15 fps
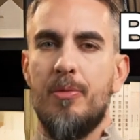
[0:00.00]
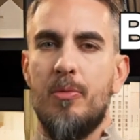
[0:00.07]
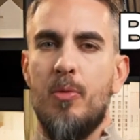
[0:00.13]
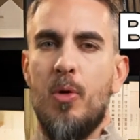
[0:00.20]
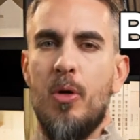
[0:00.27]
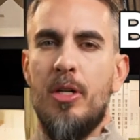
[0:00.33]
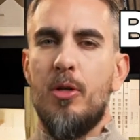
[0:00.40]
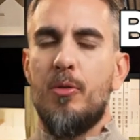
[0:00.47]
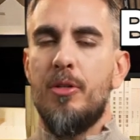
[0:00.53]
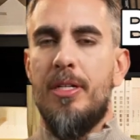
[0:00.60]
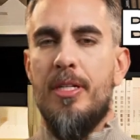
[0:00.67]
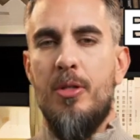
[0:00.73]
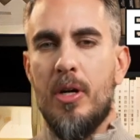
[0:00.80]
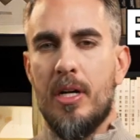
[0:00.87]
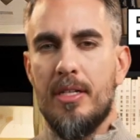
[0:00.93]
Avoid
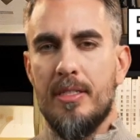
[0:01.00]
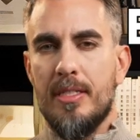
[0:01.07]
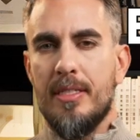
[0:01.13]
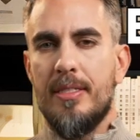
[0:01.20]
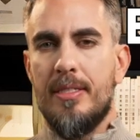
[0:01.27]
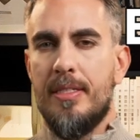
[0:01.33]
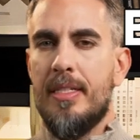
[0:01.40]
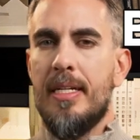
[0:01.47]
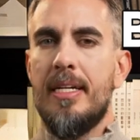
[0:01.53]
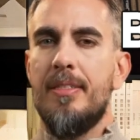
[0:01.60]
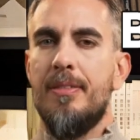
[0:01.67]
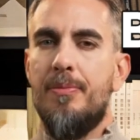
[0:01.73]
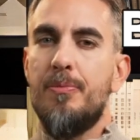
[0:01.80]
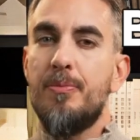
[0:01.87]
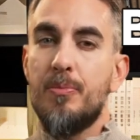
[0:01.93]
overly dark,
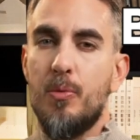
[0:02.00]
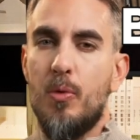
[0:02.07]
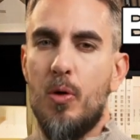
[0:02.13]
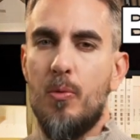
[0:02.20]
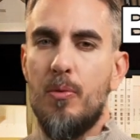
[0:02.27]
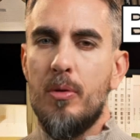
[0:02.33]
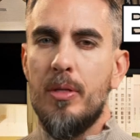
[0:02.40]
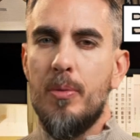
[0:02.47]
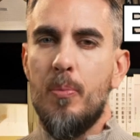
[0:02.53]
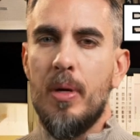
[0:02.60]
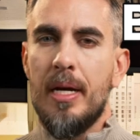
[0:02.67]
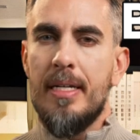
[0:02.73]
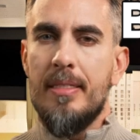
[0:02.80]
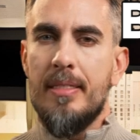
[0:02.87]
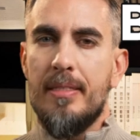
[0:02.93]
yin, or overly
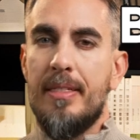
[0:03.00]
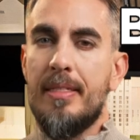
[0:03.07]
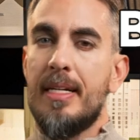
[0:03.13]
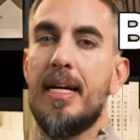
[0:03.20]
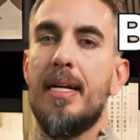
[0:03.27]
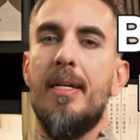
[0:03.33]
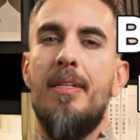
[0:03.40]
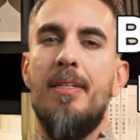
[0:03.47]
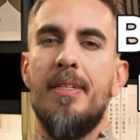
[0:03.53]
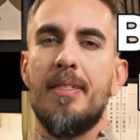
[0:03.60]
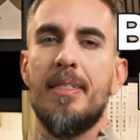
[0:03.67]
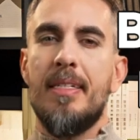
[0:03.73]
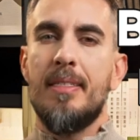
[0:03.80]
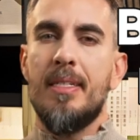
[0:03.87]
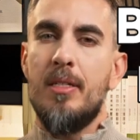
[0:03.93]
bright, yang,
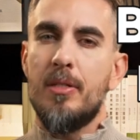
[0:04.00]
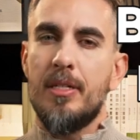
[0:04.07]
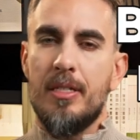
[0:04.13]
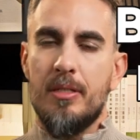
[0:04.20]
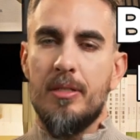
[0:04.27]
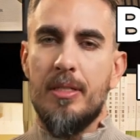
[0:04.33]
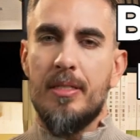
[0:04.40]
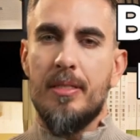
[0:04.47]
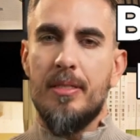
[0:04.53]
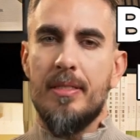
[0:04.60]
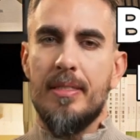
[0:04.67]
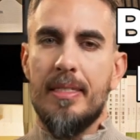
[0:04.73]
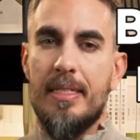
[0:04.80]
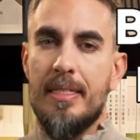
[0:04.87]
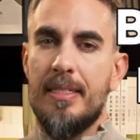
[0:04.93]
interiors.
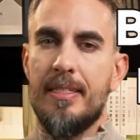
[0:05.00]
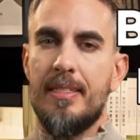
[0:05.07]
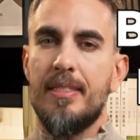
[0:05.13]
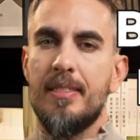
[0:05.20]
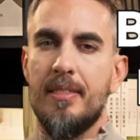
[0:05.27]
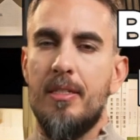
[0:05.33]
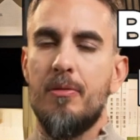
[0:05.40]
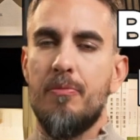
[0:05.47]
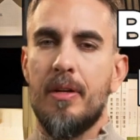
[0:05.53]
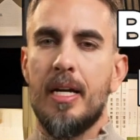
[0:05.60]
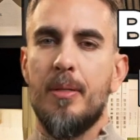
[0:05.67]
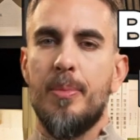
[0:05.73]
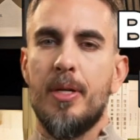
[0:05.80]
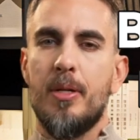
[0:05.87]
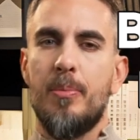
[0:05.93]
C. The
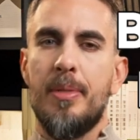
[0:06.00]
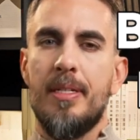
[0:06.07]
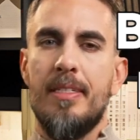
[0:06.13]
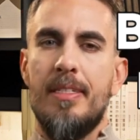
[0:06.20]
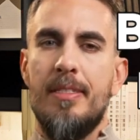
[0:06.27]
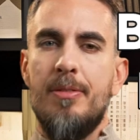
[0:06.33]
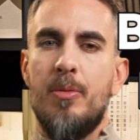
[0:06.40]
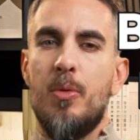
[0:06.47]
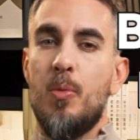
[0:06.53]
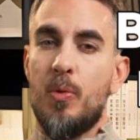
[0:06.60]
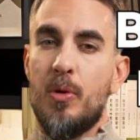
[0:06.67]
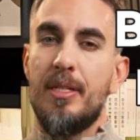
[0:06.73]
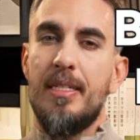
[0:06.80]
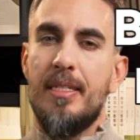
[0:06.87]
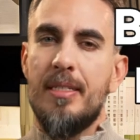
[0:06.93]
5 elements:
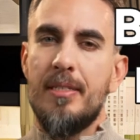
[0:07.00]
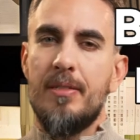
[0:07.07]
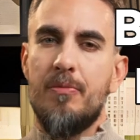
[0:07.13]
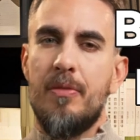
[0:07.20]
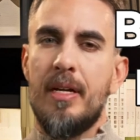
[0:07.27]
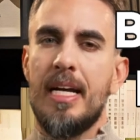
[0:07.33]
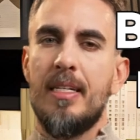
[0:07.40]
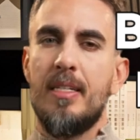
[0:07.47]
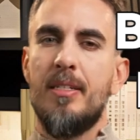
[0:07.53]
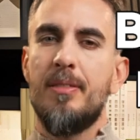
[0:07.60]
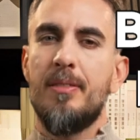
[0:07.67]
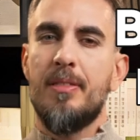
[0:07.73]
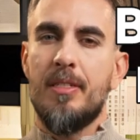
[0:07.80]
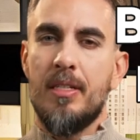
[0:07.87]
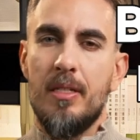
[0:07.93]
wood,
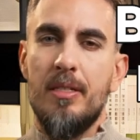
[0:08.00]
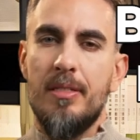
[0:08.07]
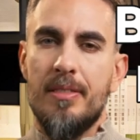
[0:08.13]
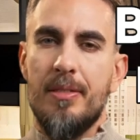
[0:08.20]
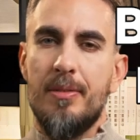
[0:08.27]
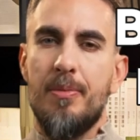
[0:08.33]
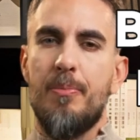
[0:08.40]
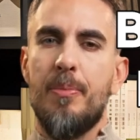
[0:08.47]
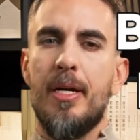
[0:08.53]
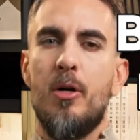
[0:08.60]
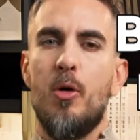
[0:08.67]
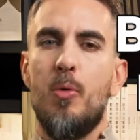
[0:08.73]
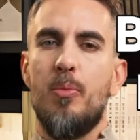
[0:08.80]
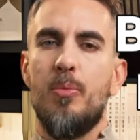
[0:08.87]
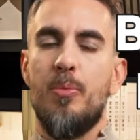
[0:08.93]
fire, earth,
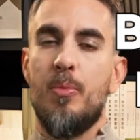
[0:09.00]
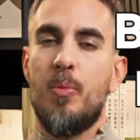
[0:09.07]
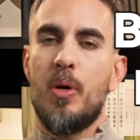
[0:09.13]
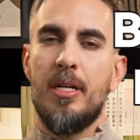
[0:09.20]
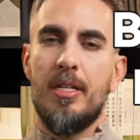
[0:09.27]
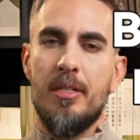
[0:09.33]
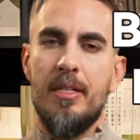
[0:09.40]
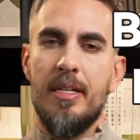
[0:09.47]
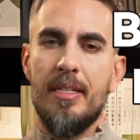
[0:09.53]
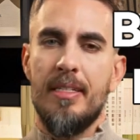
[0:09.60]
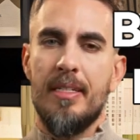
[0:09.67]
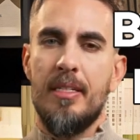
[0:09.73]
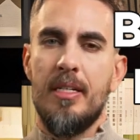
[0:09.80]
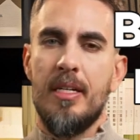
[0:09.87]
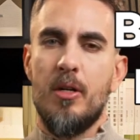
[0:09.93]
metal, water.
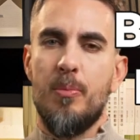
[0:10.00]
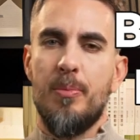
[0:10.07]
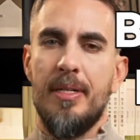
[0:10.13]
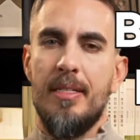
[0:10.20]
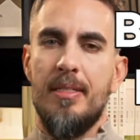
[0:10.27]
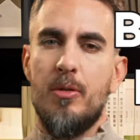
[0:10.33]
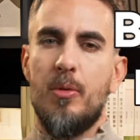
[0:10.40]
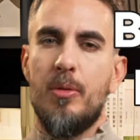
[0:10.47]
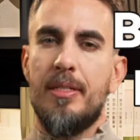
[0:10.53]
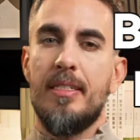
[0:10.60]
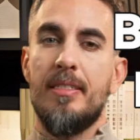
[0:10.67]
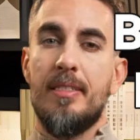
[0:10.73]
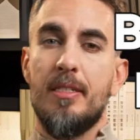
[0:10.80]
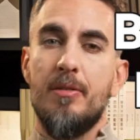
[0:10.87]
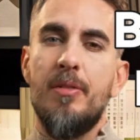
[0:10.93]
Each element
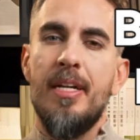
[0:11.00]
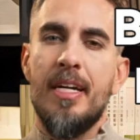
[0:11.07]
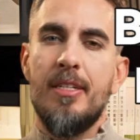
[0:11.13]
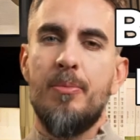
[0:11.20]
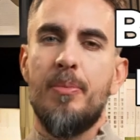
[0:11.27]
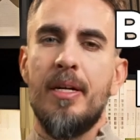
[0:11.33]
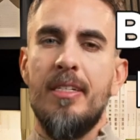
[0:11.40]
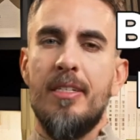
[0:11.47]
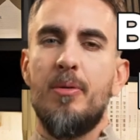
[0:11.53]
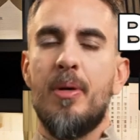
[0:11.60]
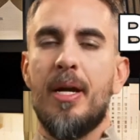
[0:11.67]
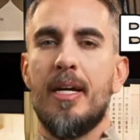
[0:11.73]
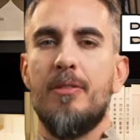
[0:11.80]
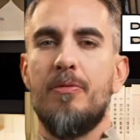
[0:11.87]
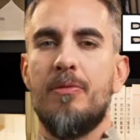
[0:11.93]
influences different aspects of
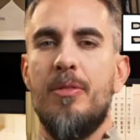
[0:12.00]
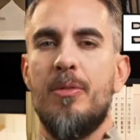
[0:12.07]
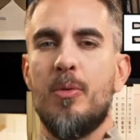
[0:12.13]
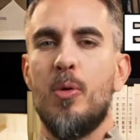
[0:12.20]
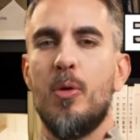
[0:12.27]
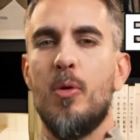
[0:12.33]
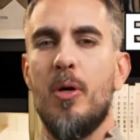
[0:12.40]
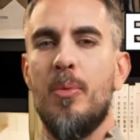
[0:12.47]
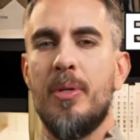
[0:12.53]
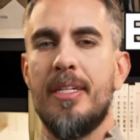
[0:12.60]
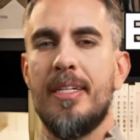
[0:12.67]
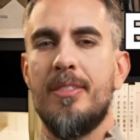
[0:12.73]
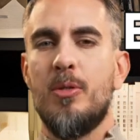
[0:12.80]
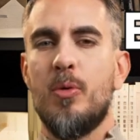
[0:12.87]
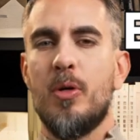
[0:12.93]
life. Wood
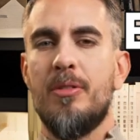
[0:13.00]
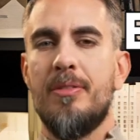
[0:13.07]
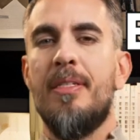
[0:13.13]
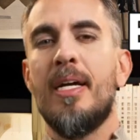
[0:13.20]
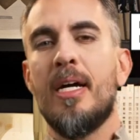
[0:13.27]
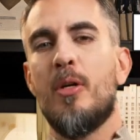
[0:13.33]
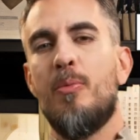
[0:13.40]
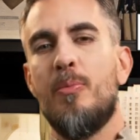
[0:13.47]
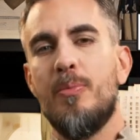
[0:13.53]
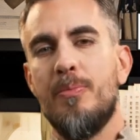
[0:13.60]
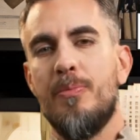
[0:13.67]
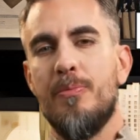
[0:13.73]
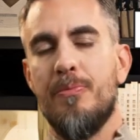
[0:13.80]
represents growth and health.